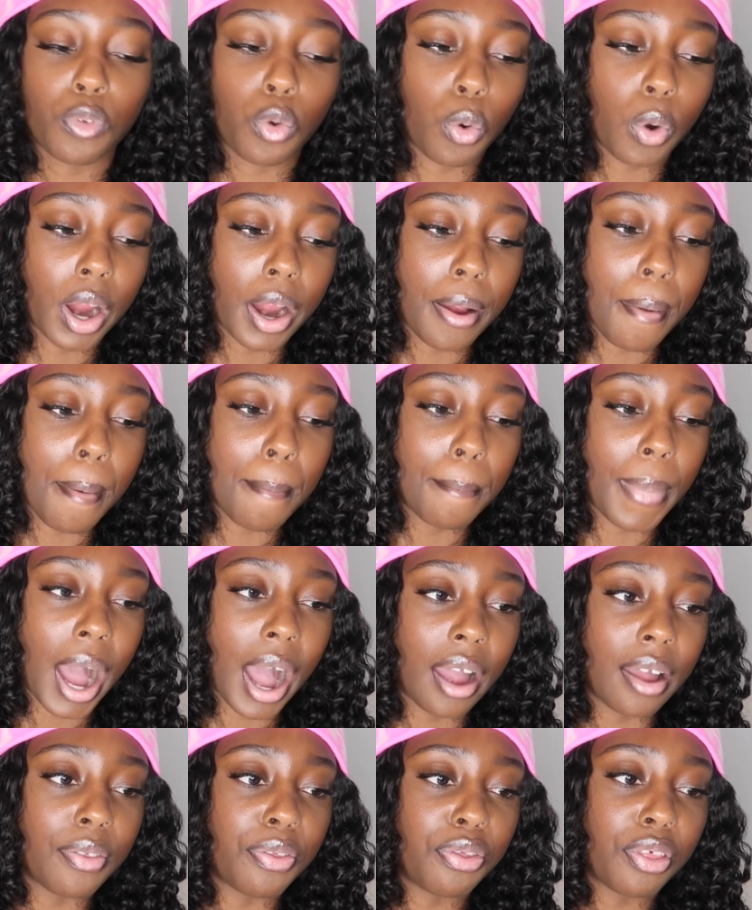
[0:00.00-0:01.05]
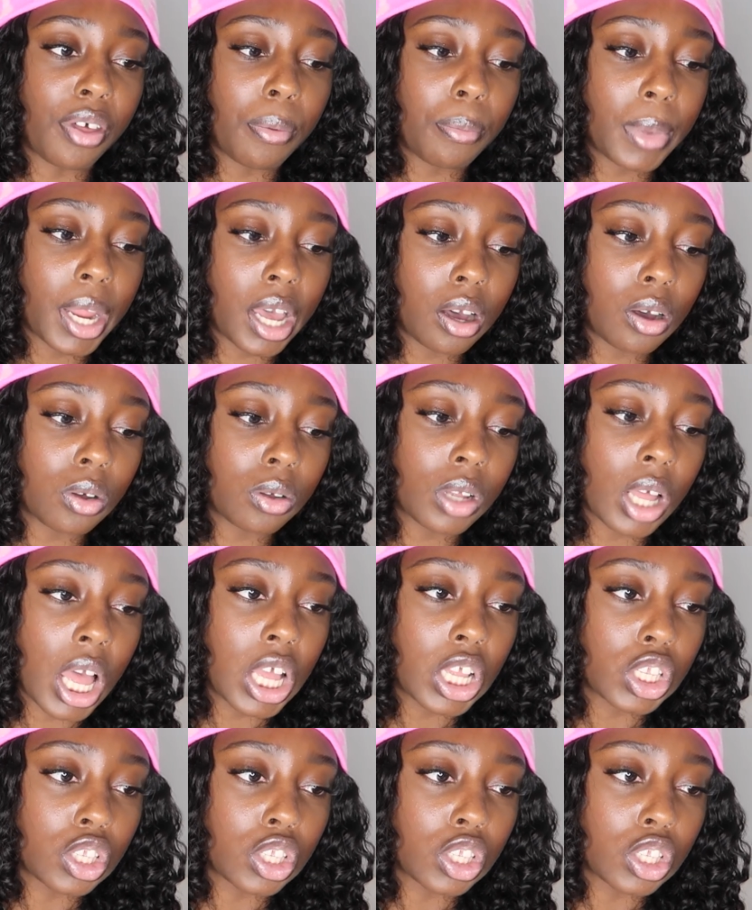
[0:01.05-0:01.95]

for my thumbnail.